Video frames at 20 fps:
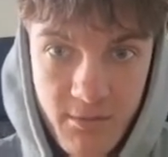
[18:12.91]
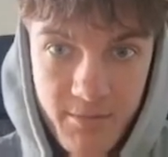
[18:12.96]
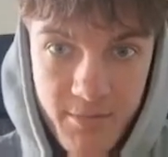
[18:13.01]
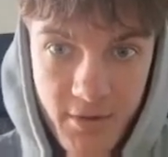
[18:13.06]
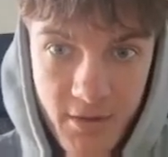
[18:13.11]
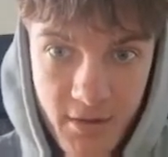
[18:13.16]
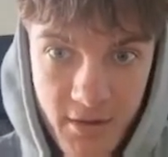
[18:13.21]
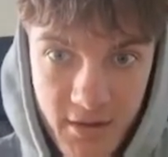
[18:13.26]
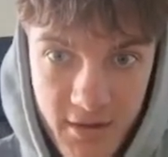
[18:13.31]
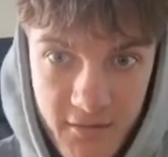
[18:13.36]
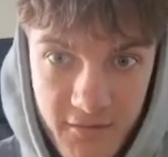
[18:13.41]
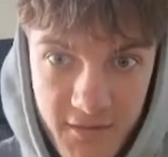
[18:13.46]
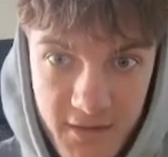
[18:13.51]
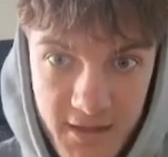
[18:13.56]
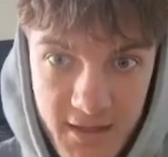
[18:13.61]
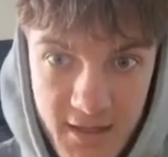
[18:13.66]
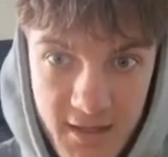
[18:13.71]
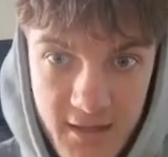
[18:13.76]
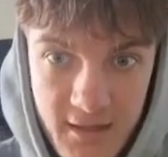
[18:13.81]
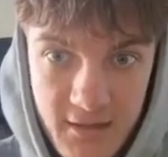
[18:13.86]
But if the
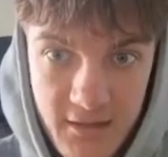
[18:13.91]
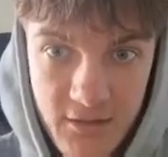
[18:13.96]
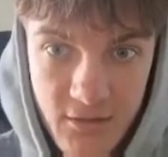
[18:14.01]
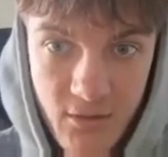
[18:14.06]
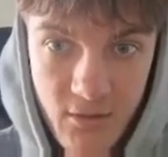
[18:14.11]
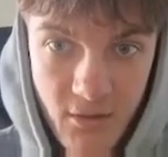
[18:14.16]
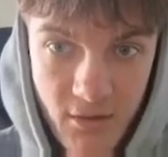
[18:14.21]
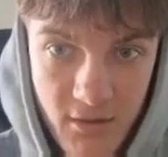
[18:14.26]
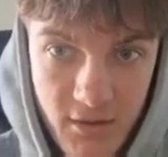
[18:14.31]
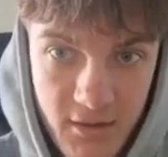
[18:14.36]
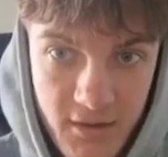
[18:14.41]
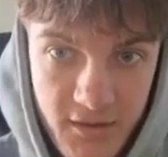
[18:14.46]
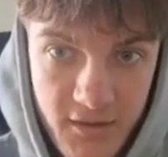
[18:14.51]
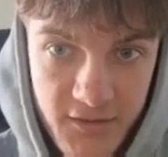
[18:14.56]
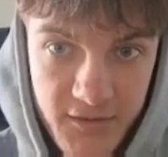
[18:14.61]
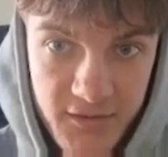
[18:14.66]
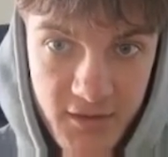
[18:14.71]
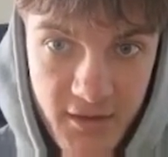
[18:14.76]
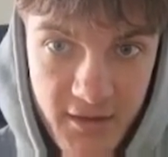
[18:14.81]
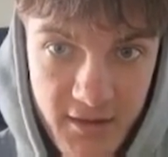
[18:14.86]
candle
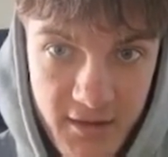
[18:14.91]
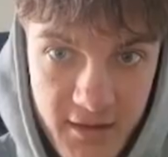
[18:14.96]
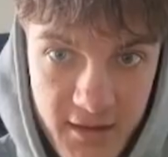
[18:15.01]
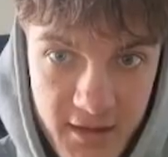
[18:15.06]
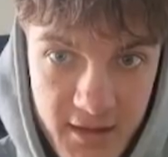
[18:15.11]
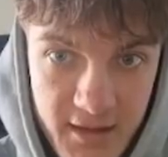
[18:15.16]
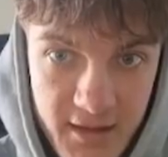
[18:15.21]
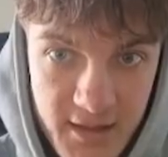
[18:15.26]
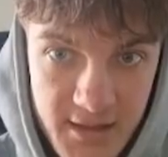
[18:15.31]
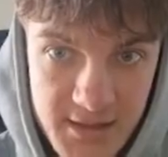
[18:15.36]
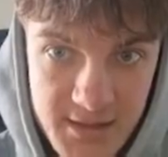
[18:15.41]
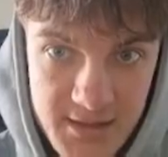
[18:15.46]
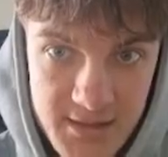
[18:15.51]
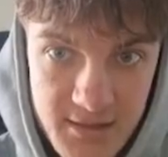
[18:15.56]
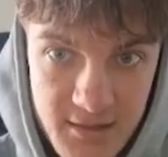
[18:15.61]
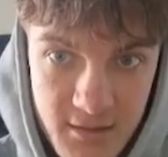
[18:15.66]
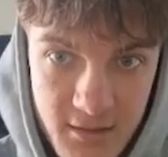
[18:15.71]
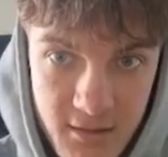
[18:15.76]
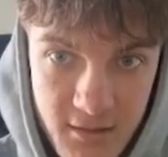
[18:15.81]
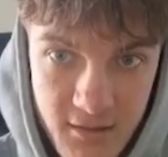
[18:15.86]
has done this